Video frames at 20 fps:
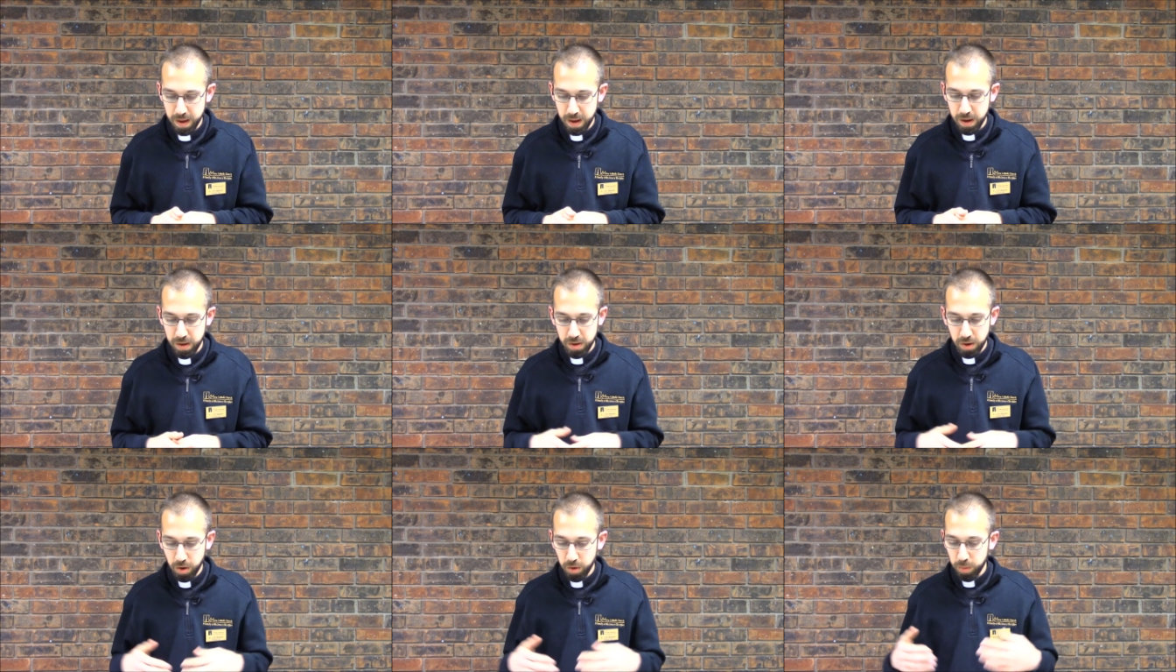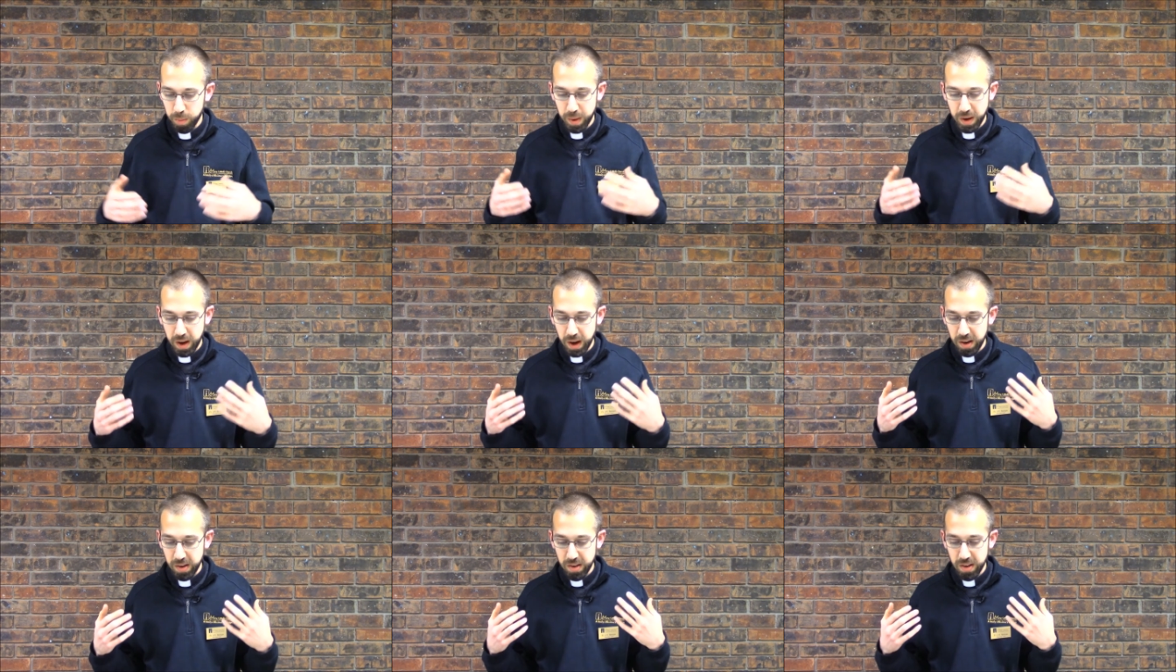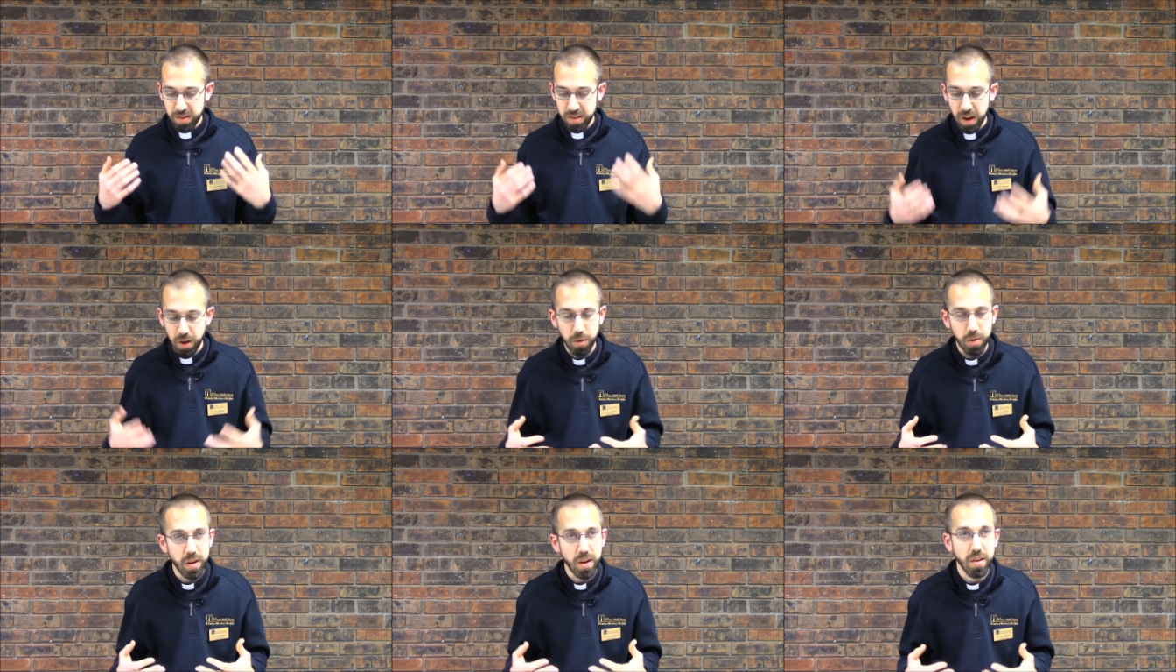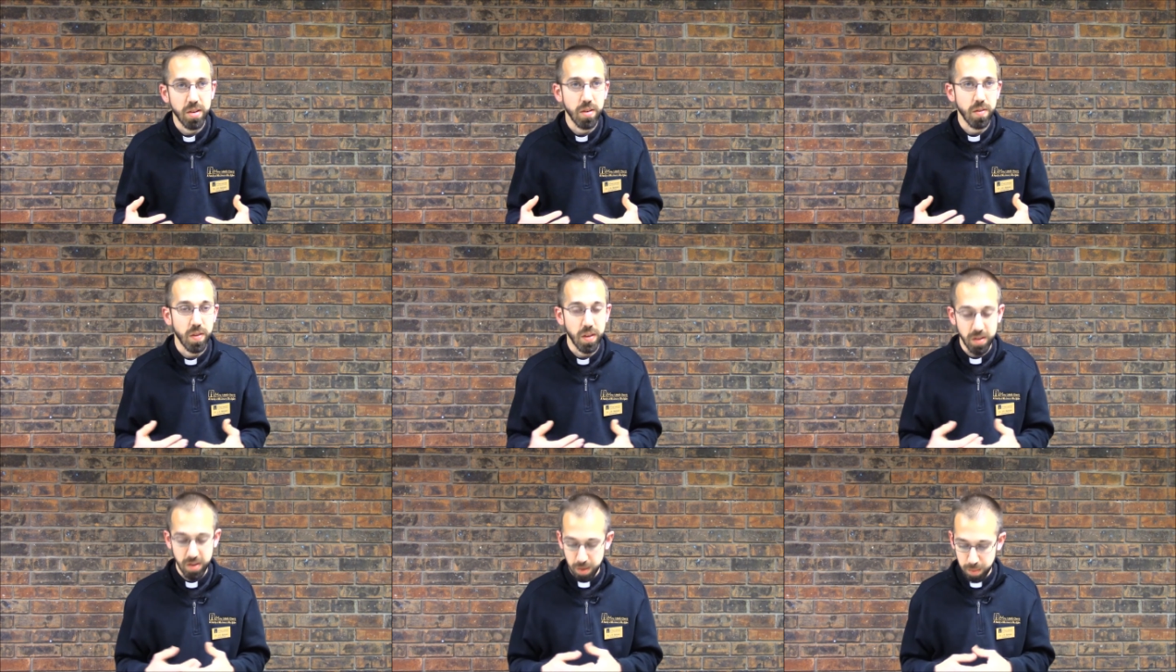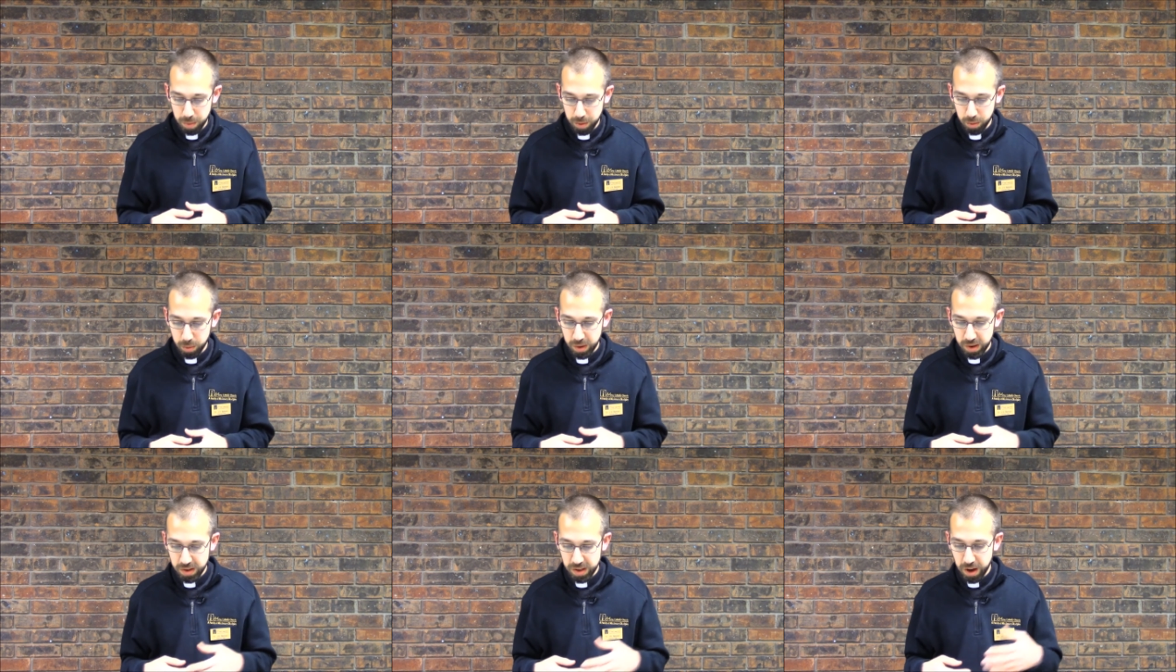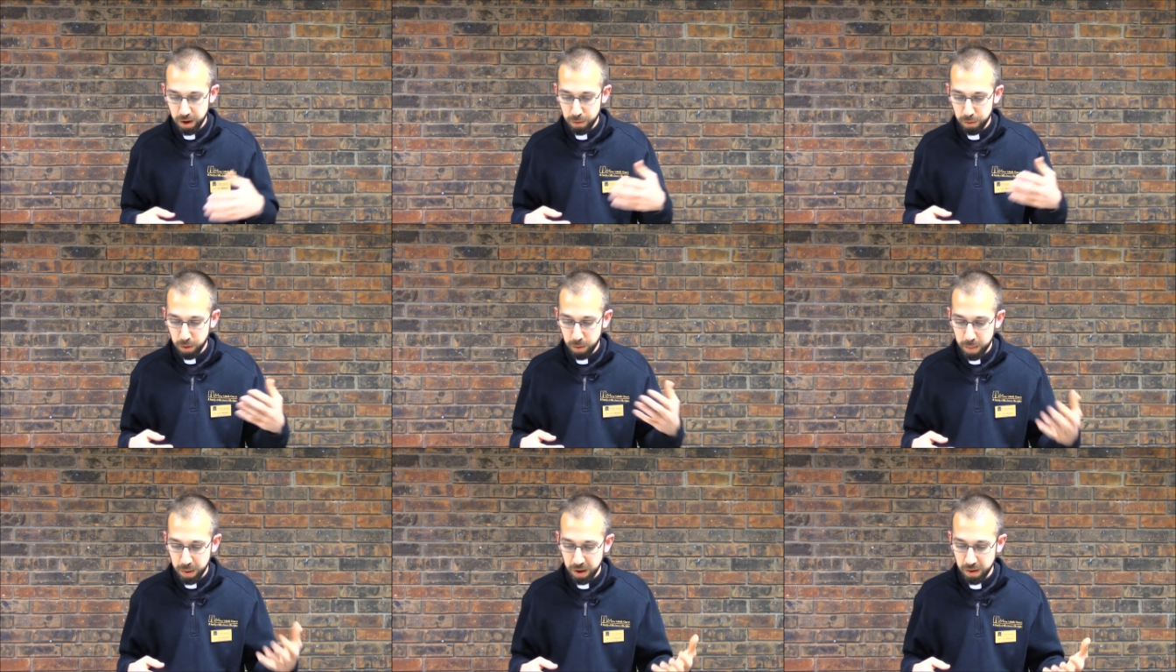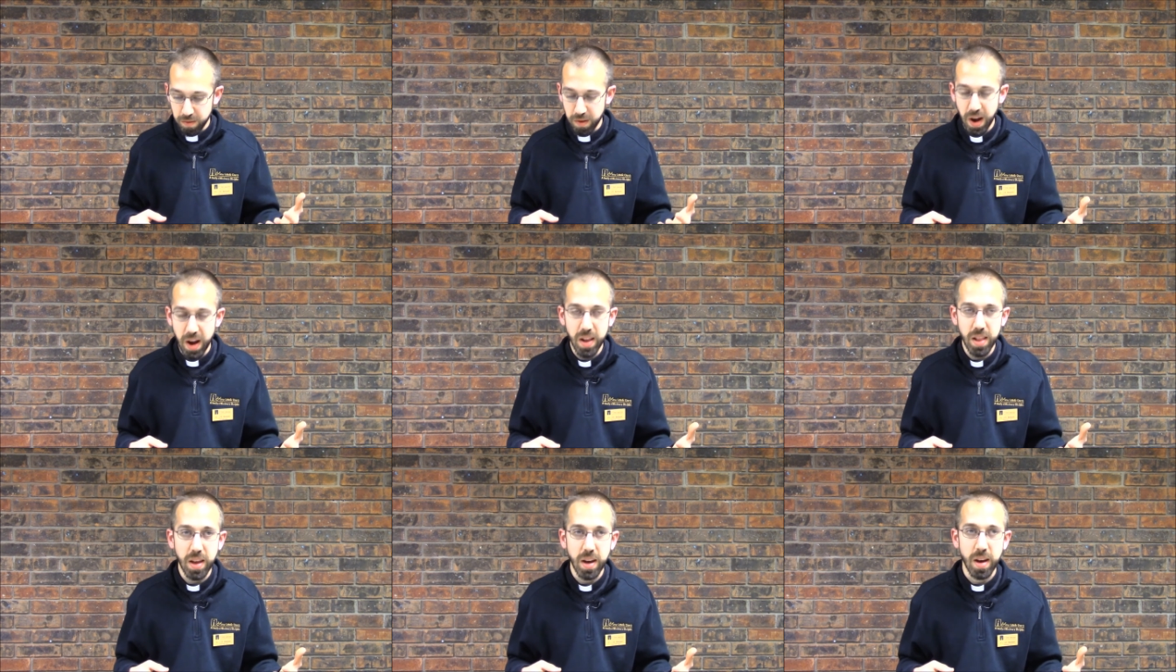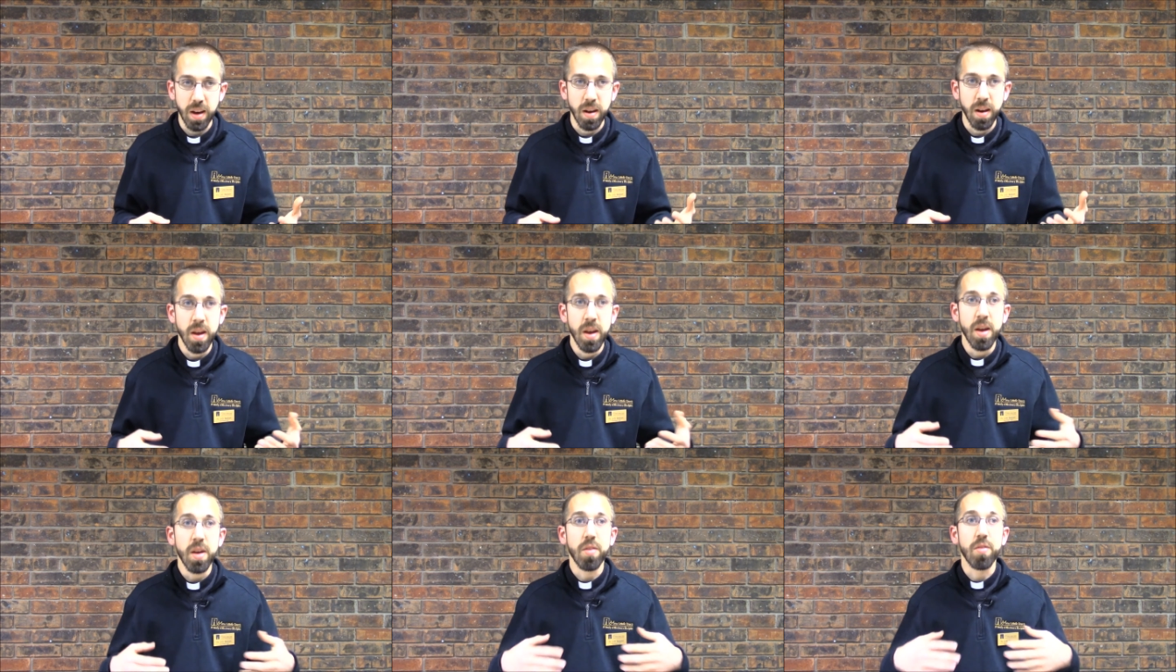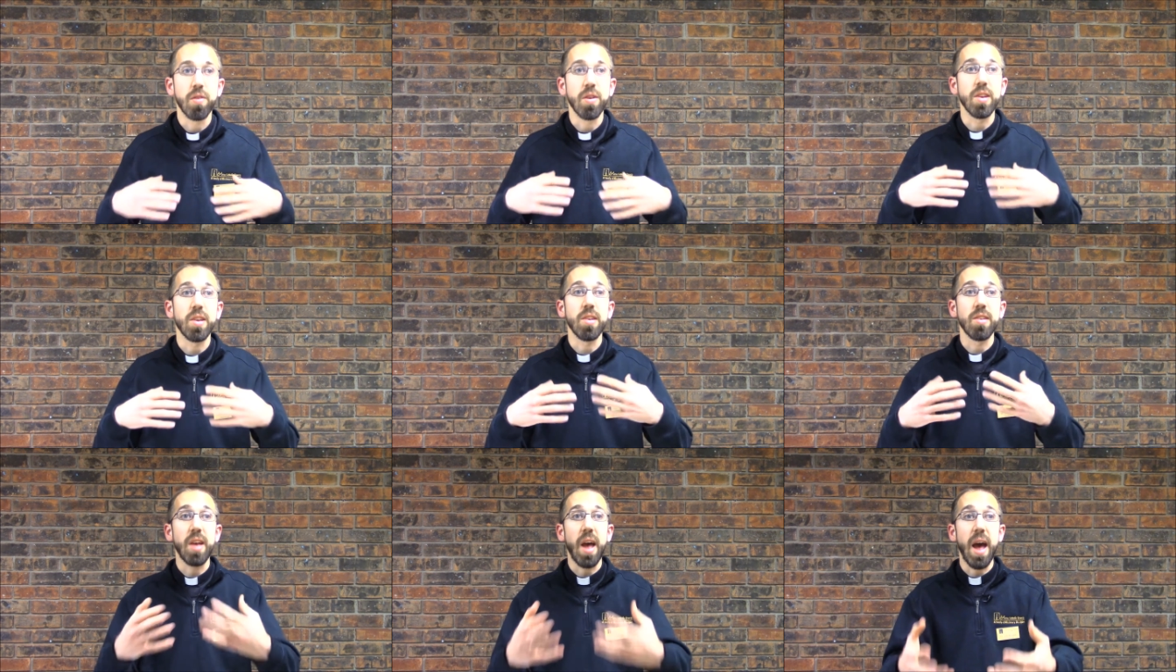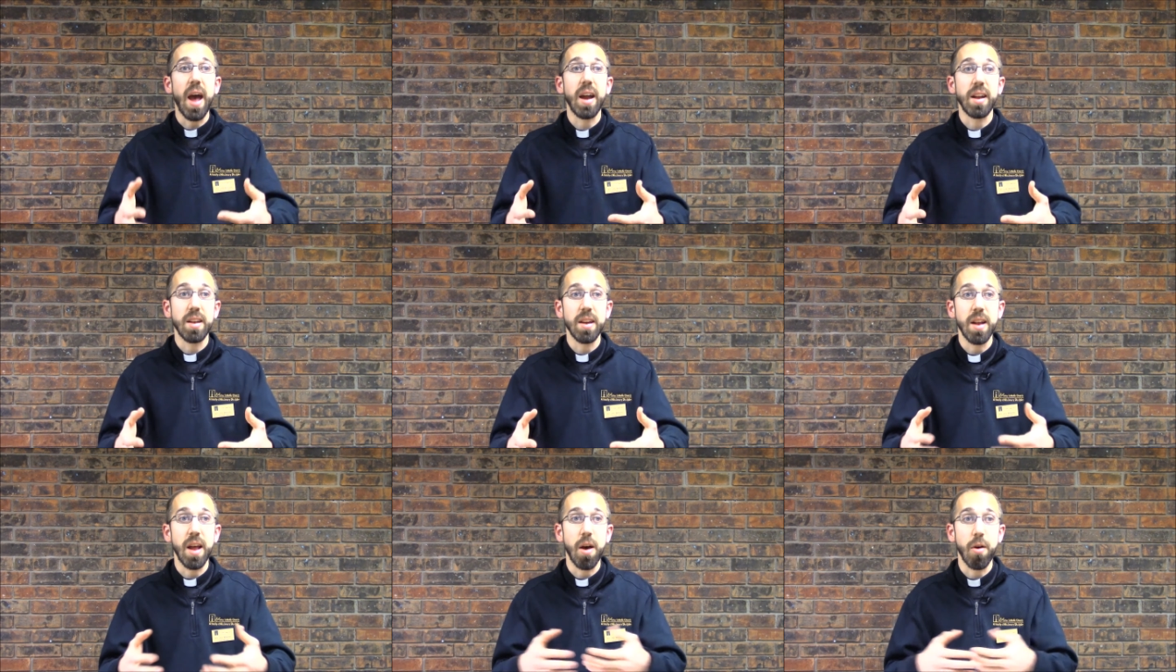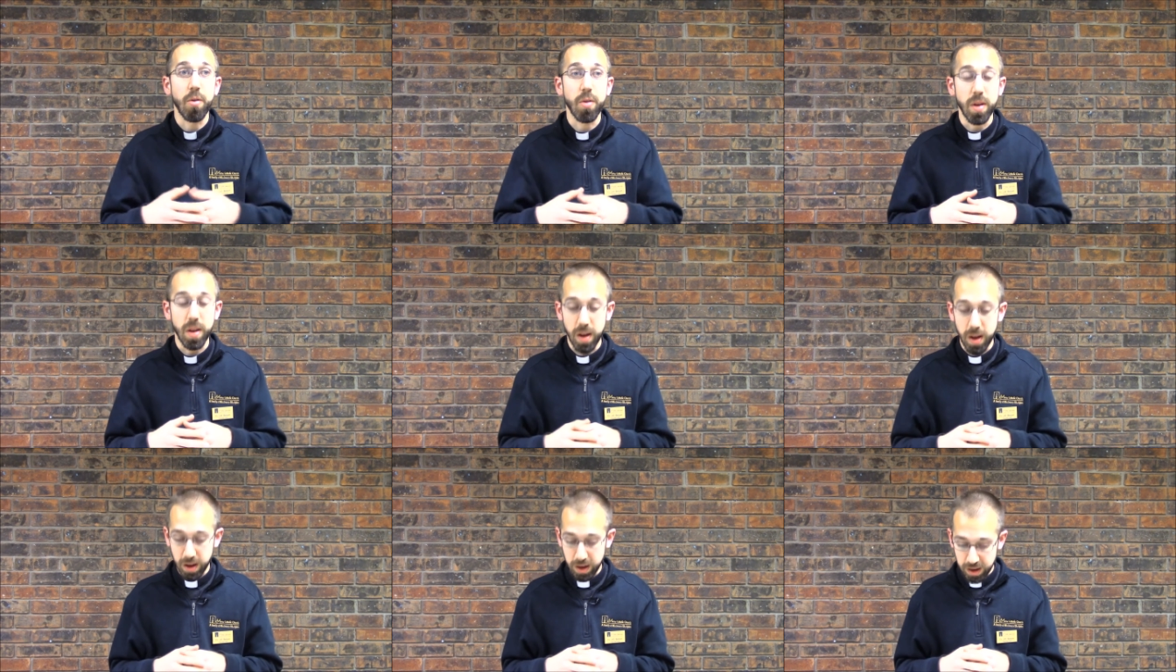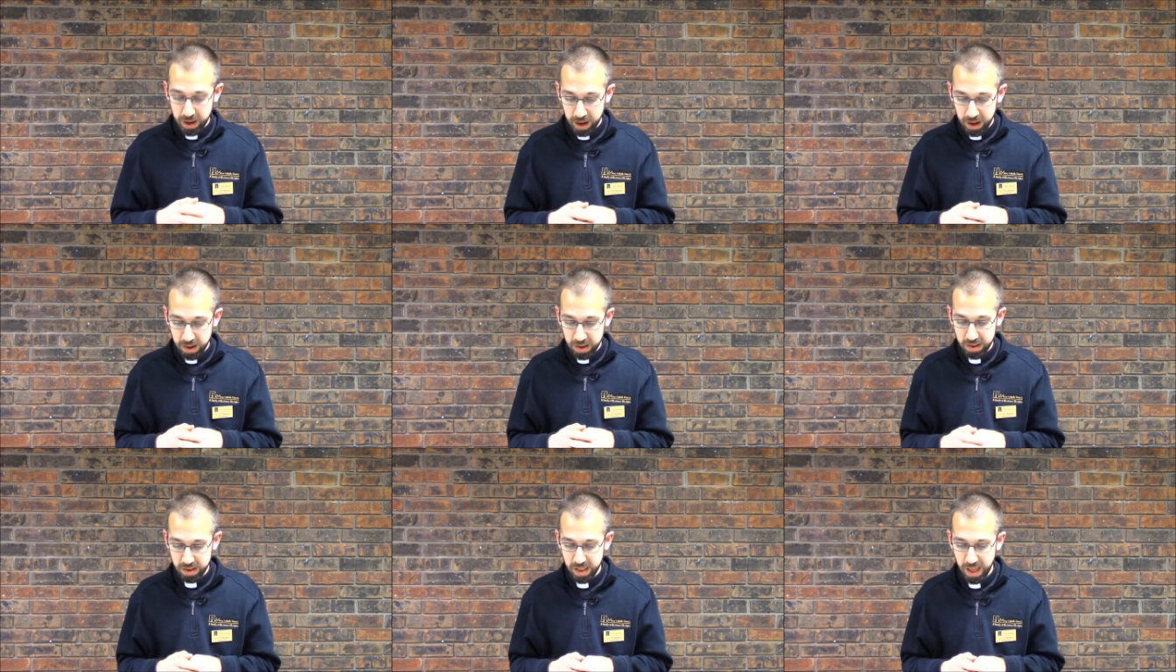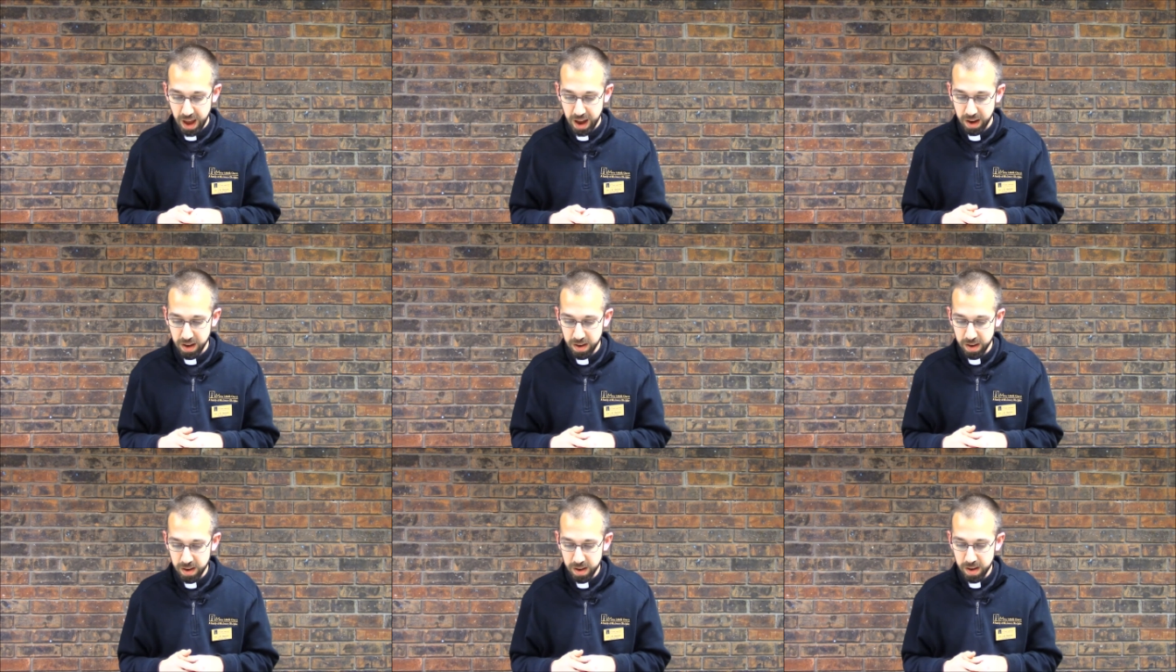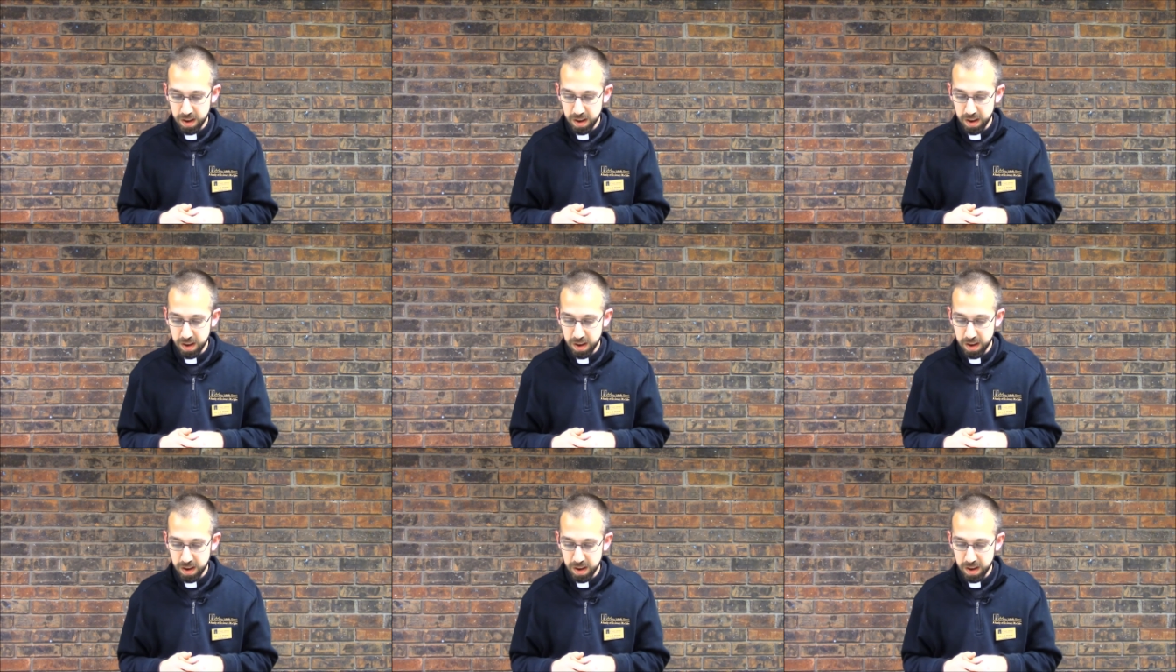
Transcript: And so because the sacredness of the temple was therefore being violated, Jesus acted out against that.